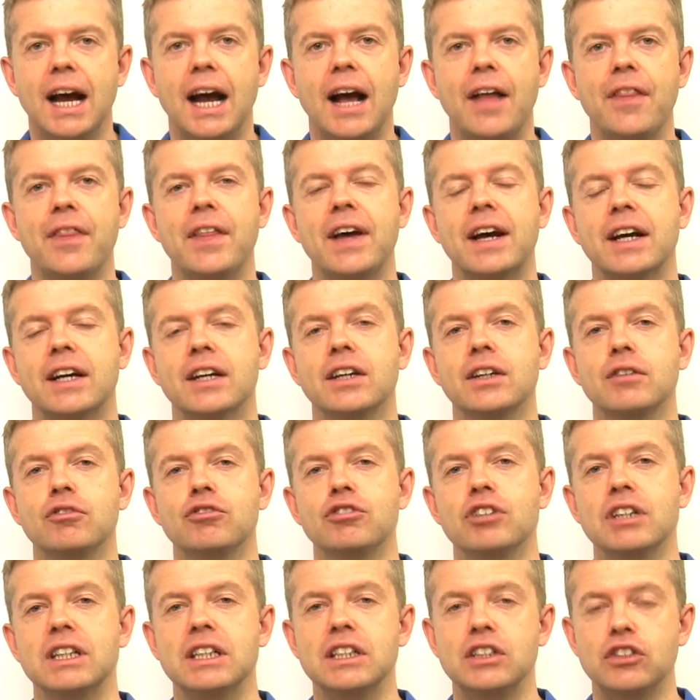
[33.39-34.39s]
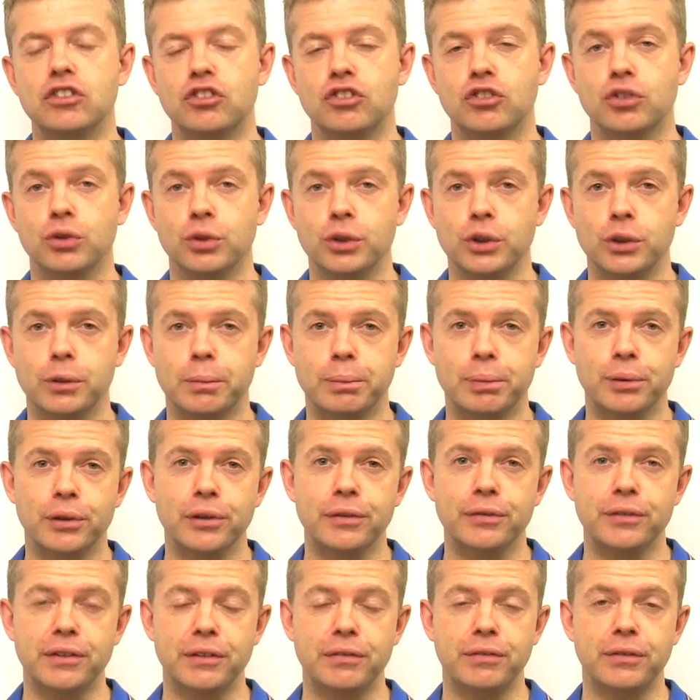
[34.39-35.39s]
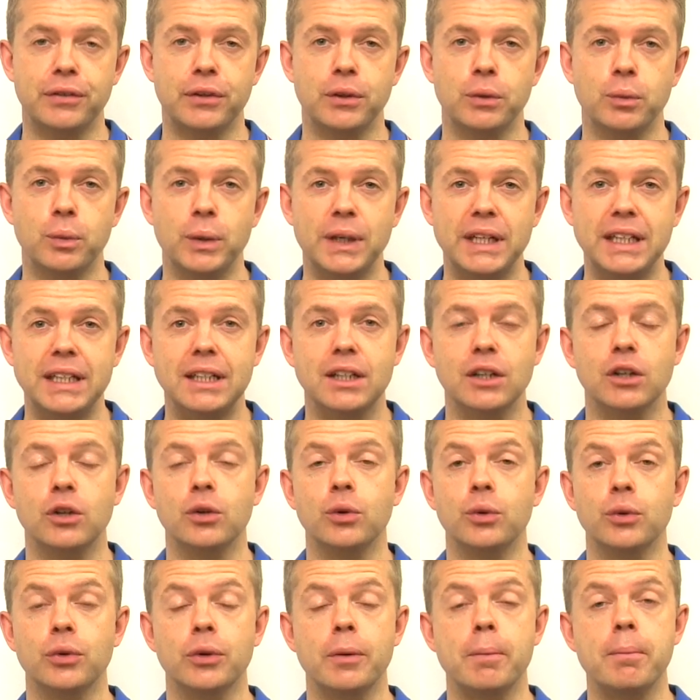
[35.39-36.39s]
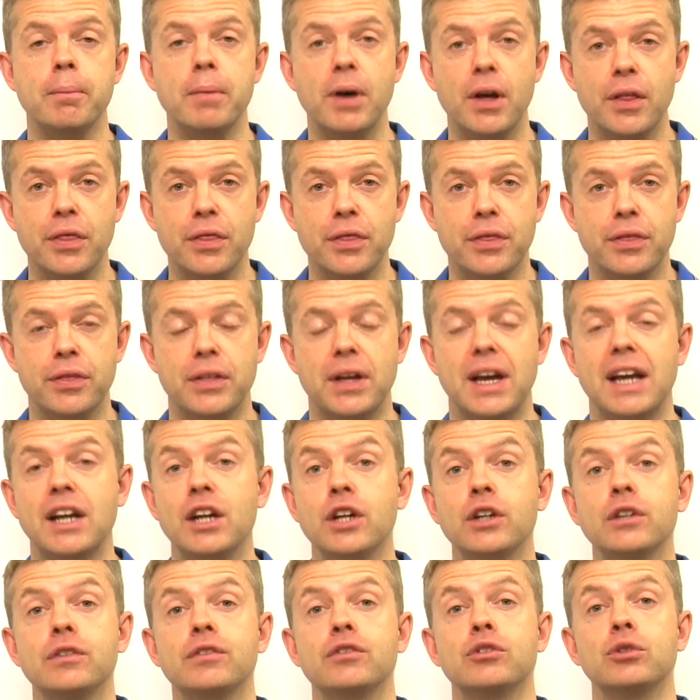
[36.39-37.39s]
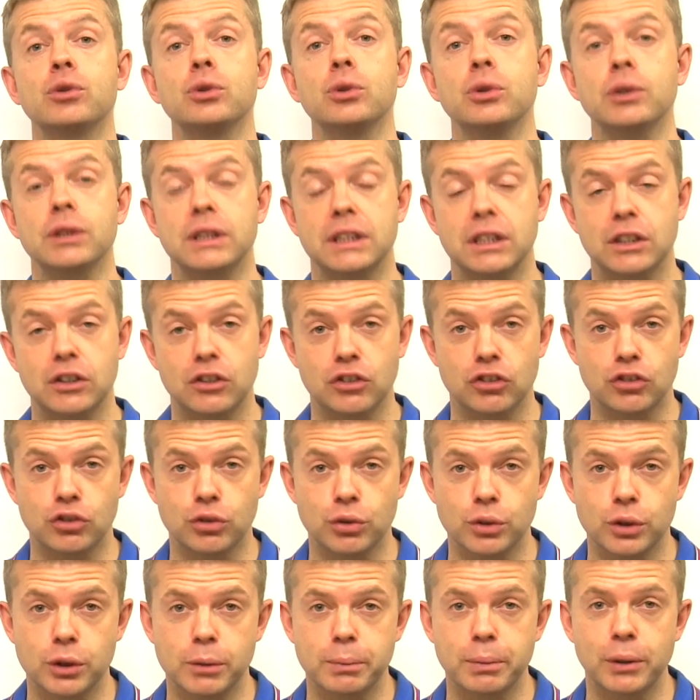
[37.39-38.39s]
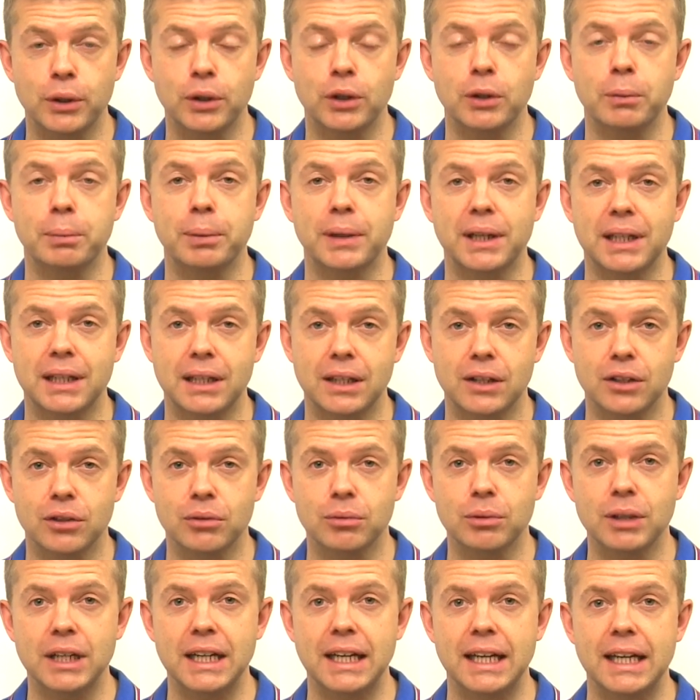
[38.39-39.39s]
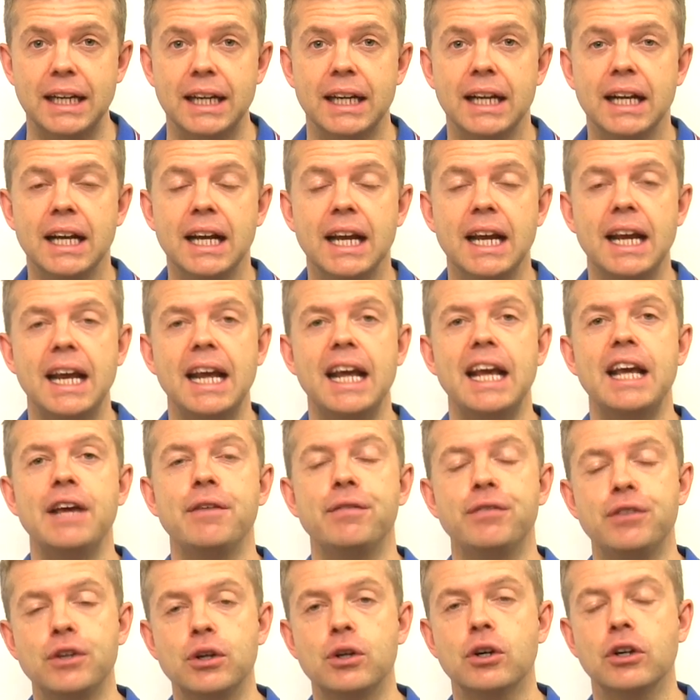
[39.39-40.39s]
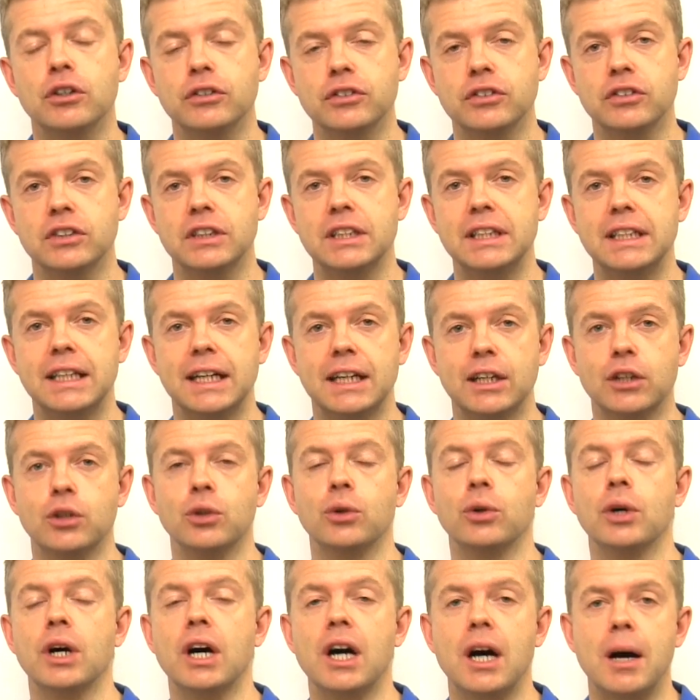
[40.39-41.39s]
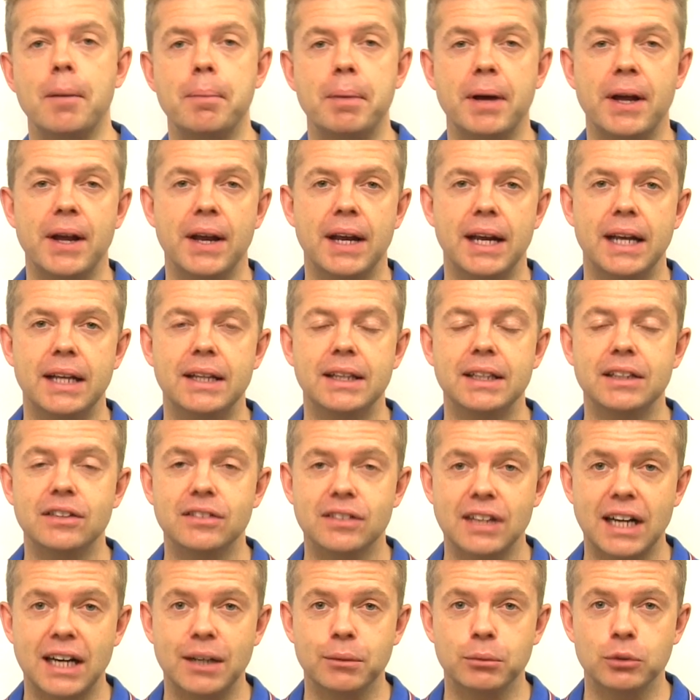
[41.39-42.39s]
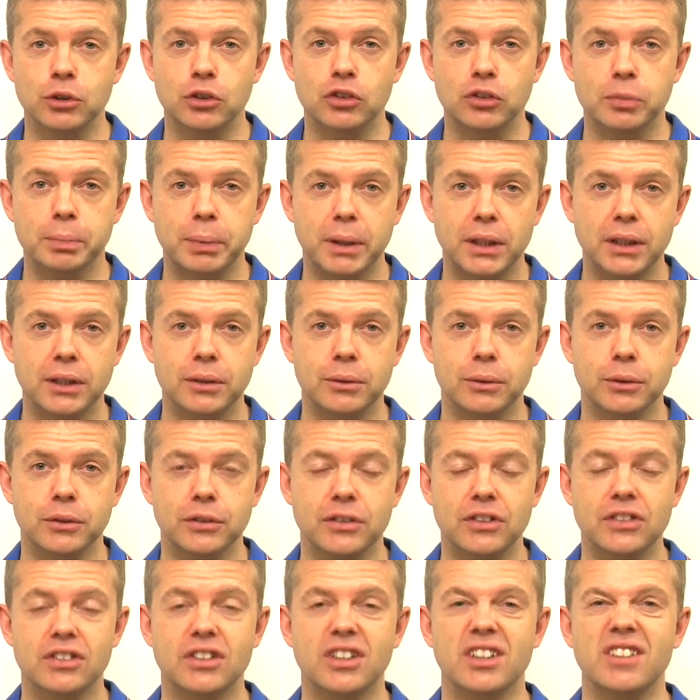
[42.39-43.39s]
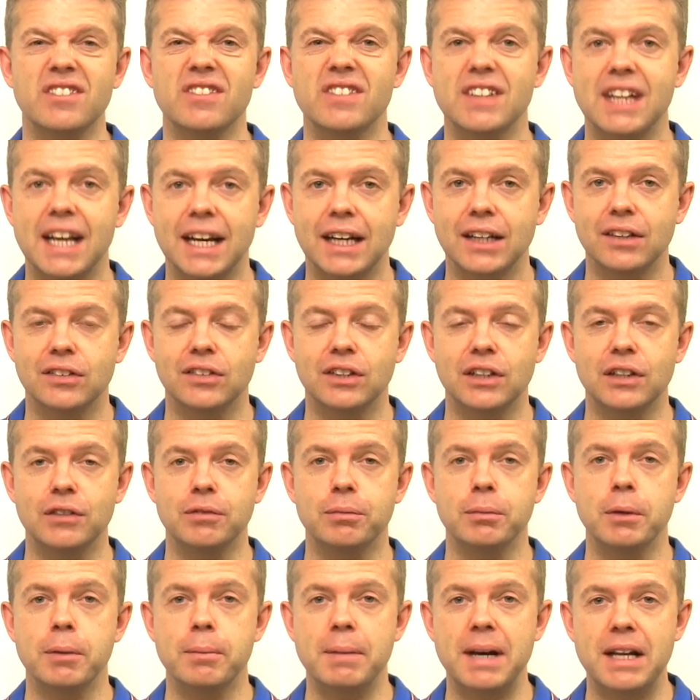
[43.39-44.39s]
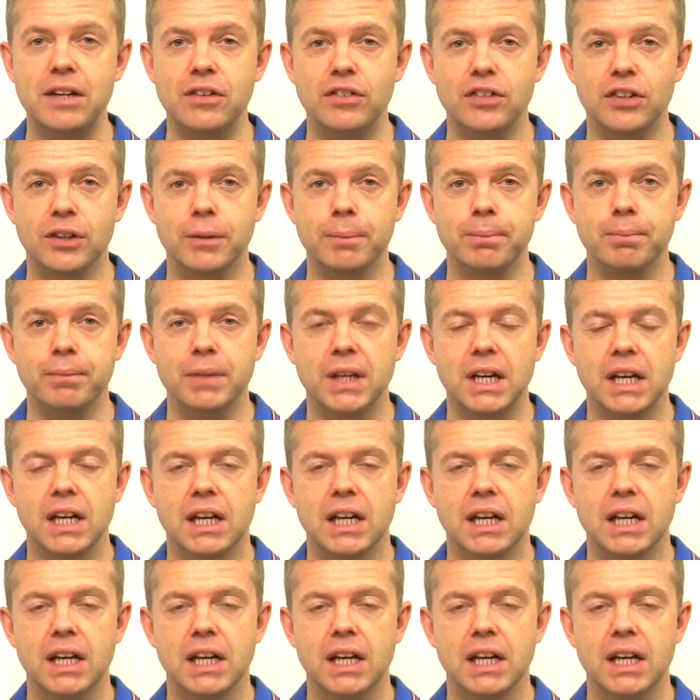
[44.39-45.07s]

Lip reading: And that can really destroy your profit for the week or the month. And overall, it can destroy your poker playing career if you constantly get caught up in these downward spirals, this kind of negative momentum.